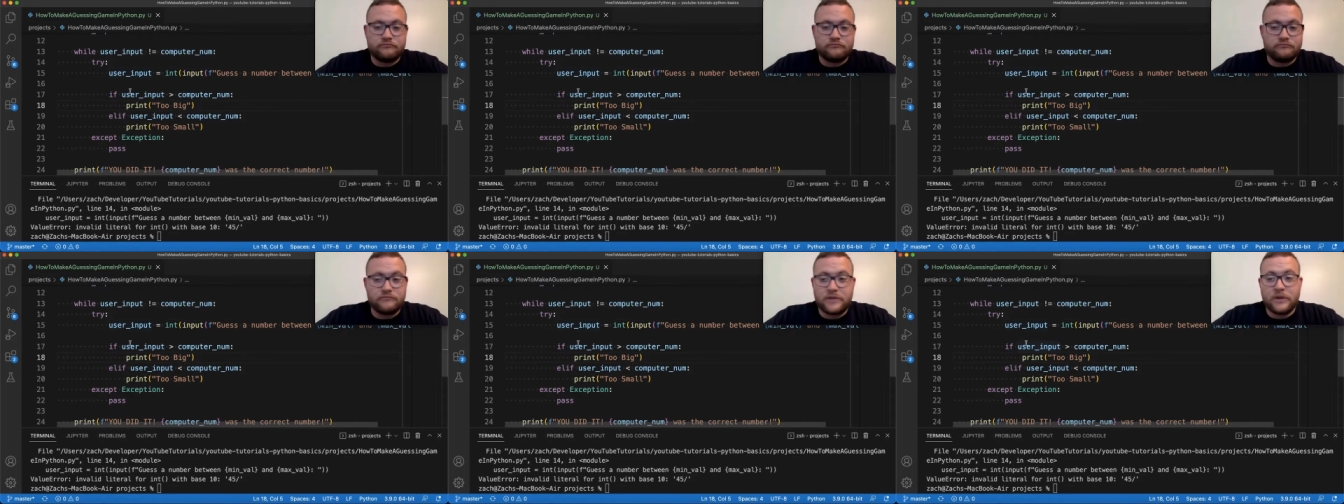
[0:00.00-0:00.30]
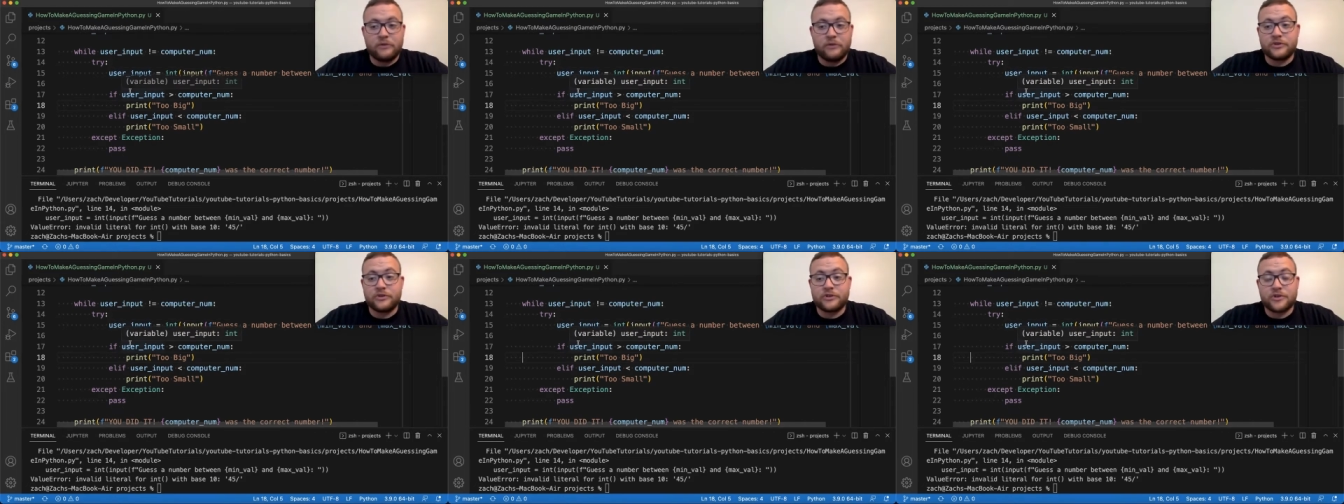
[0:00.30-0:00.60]

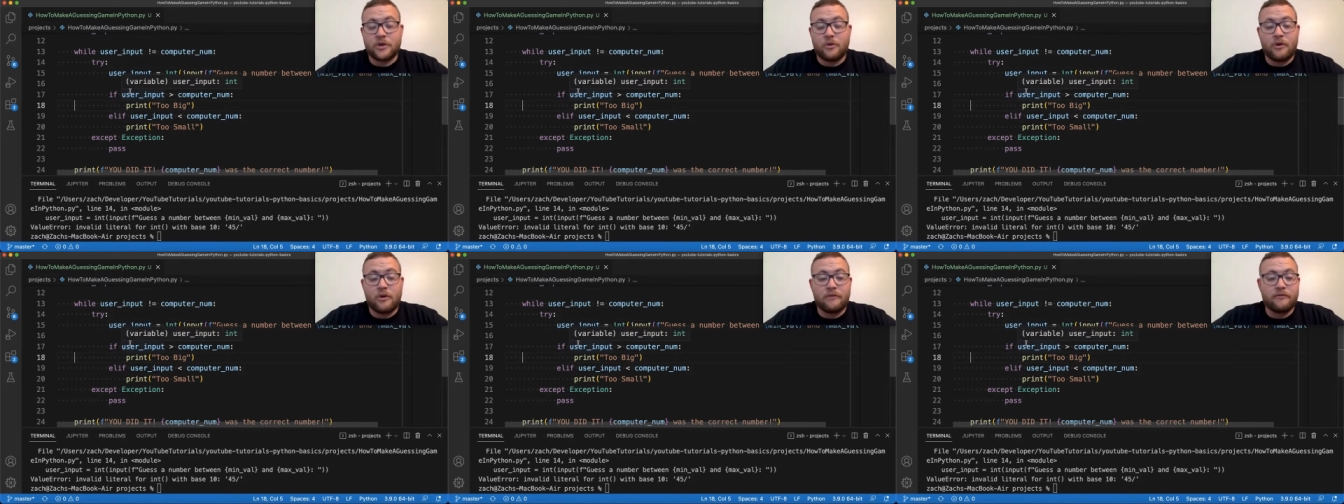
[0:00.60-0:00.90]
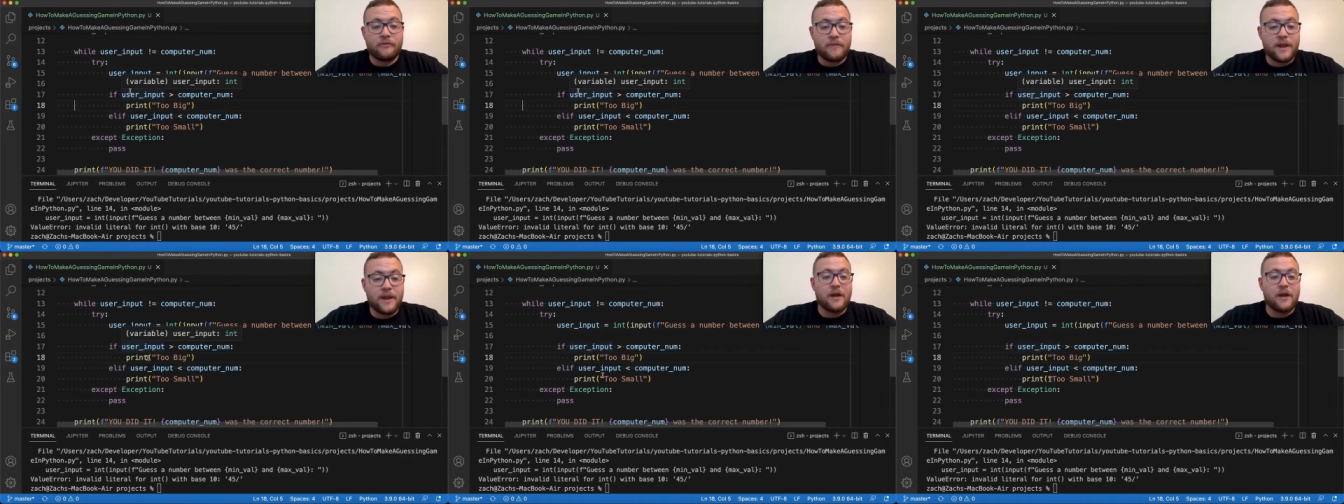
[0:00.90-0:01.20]
it'll just go on
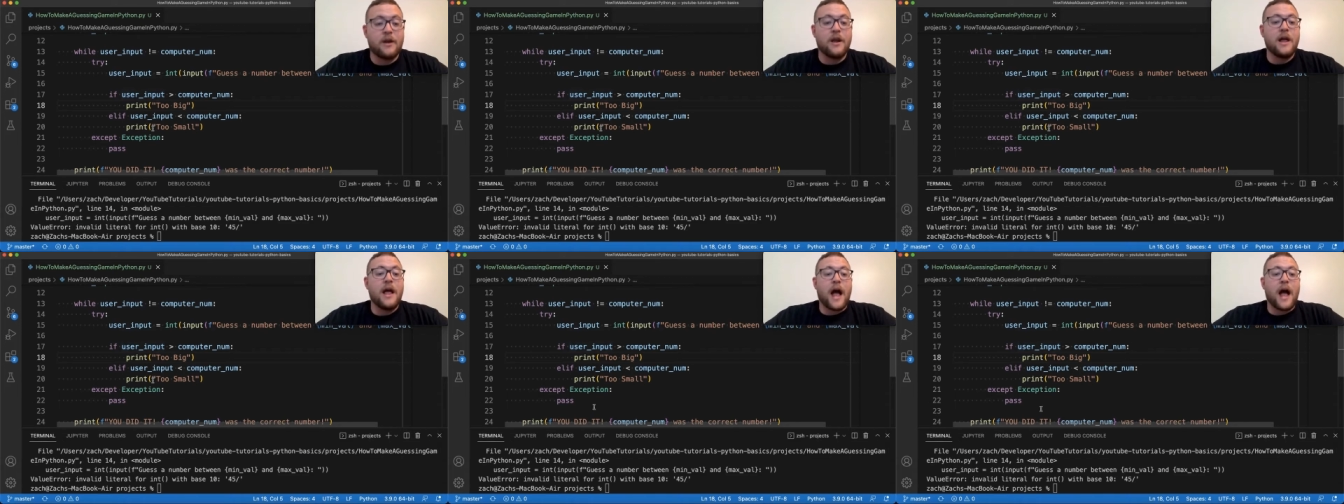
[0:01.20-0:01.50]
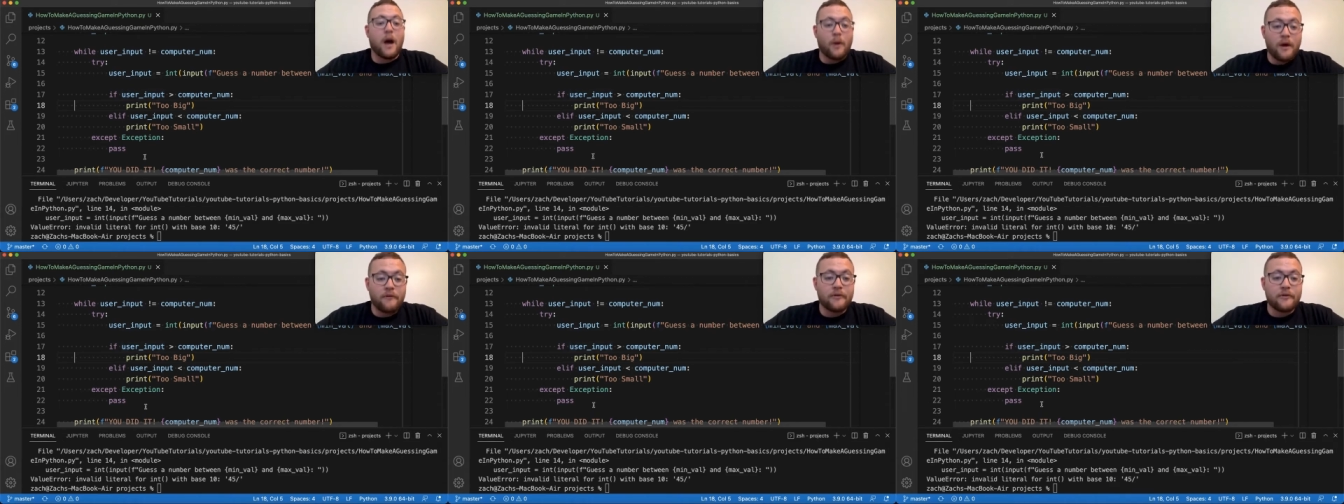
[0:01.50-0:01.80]
from there.
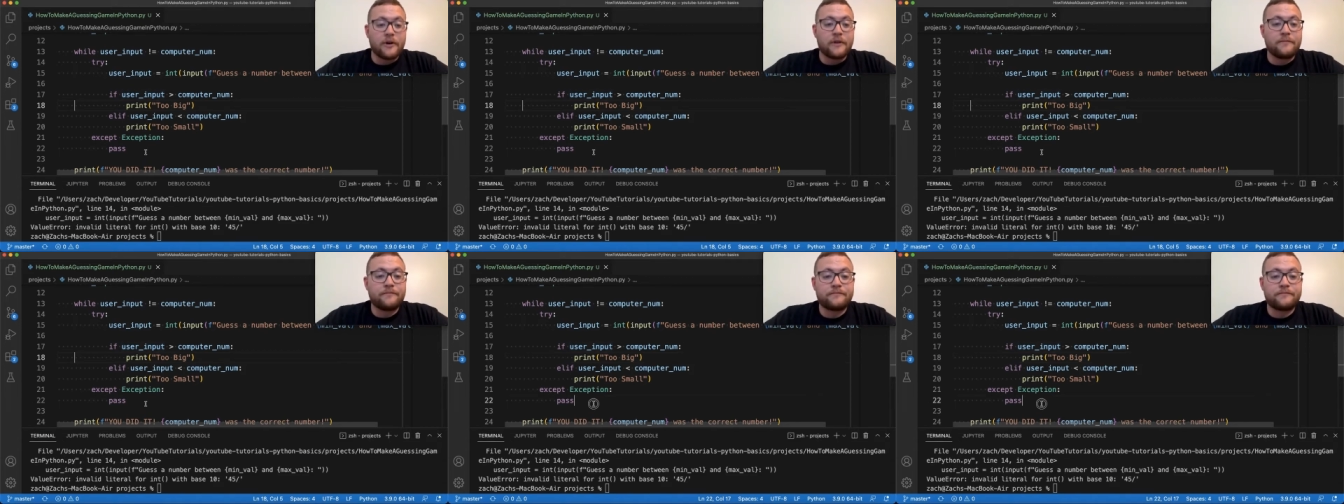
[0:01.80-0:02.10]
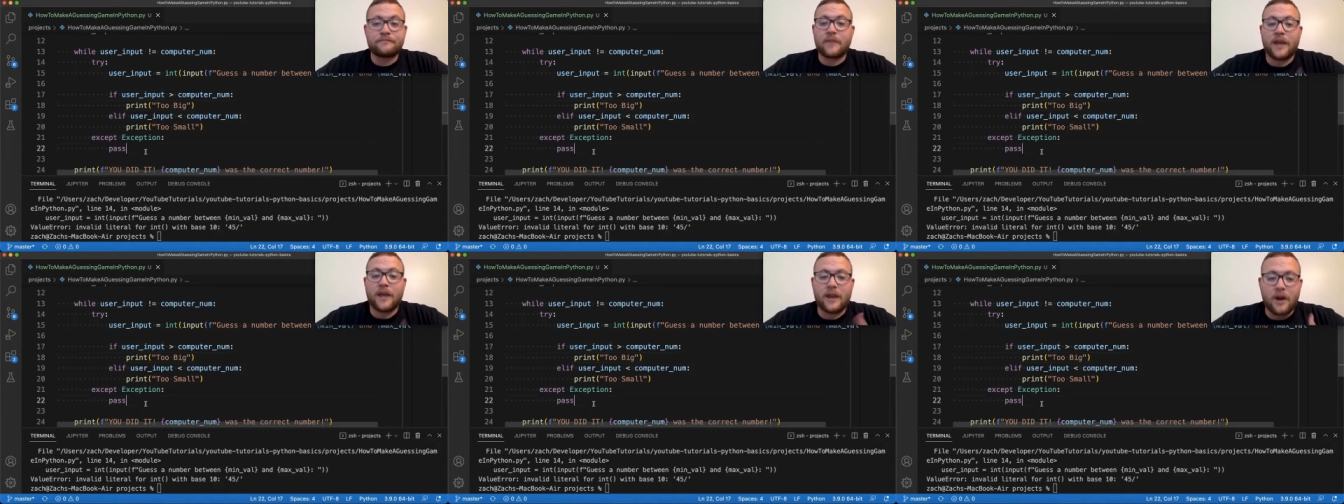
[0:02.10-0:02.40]
However,
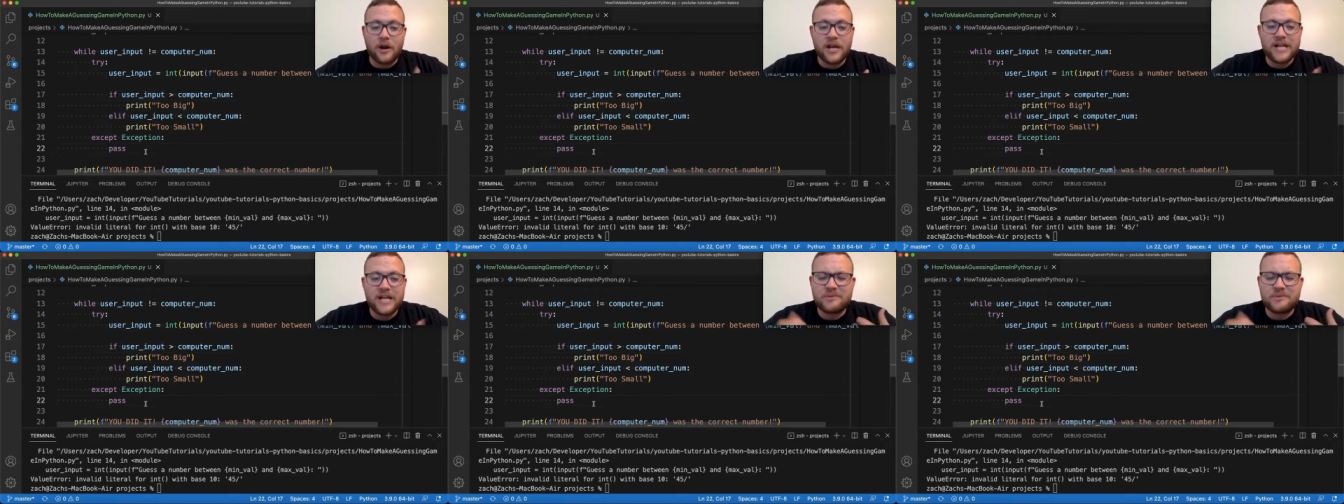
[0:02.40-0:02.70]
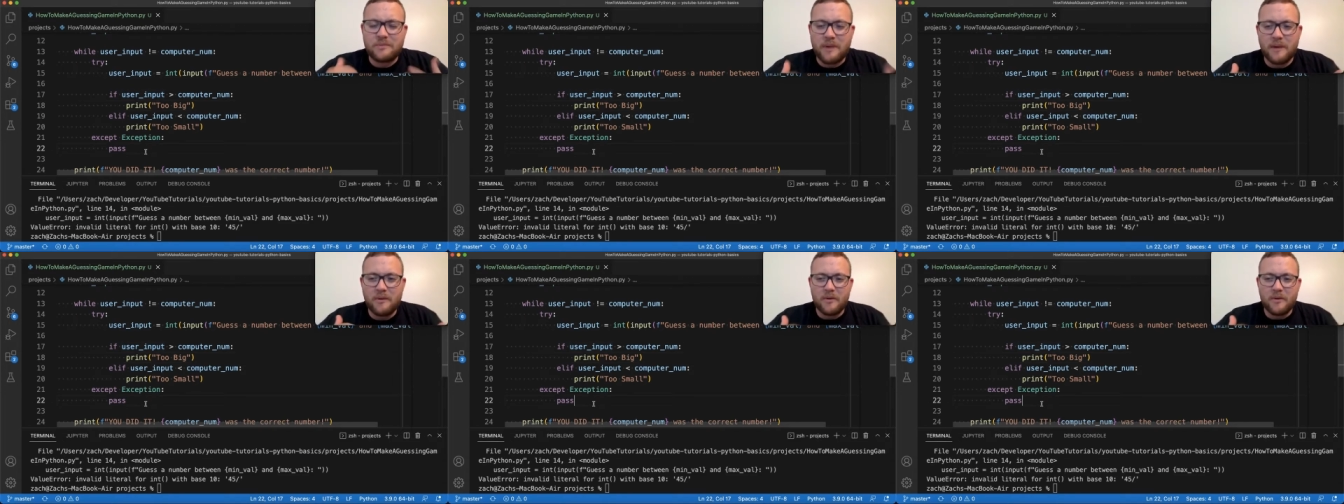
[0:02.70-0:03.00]
in our case,
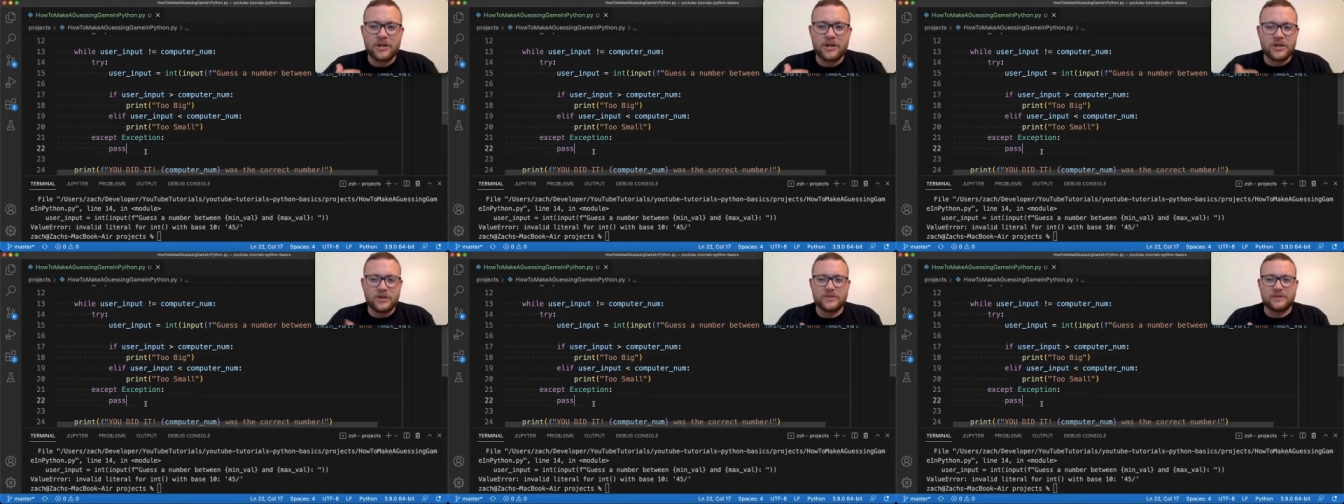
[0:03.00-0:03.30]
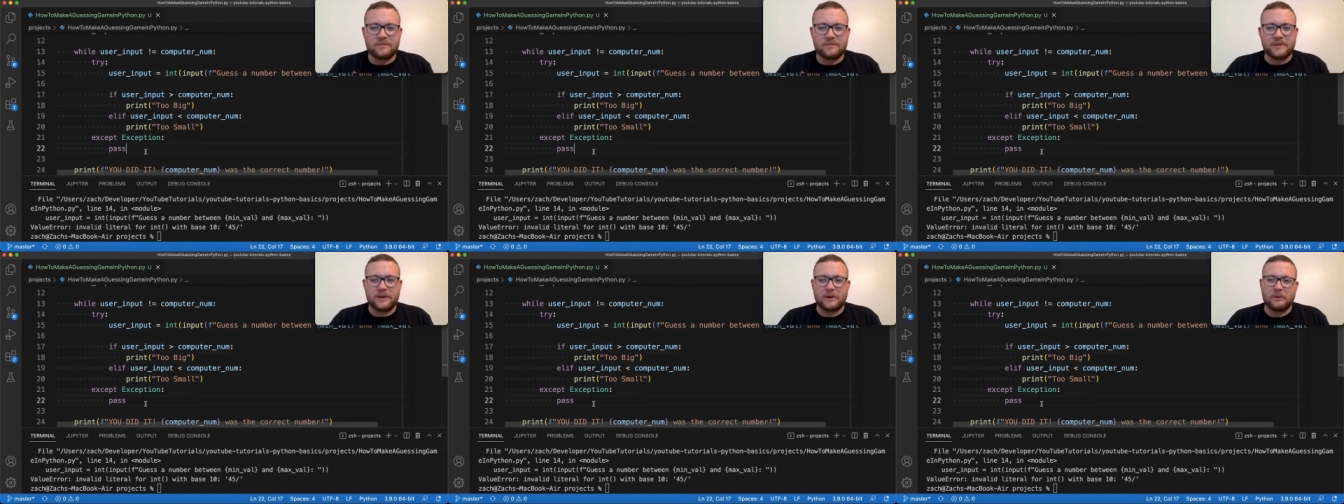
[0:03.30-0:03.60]
we probably want to do
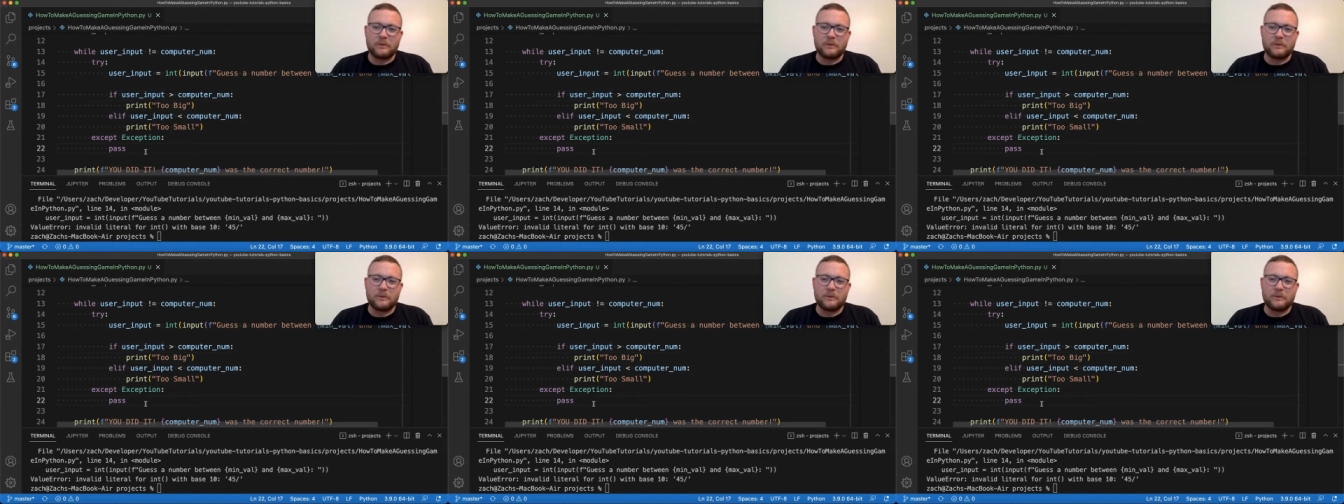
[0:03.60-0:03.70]
something here.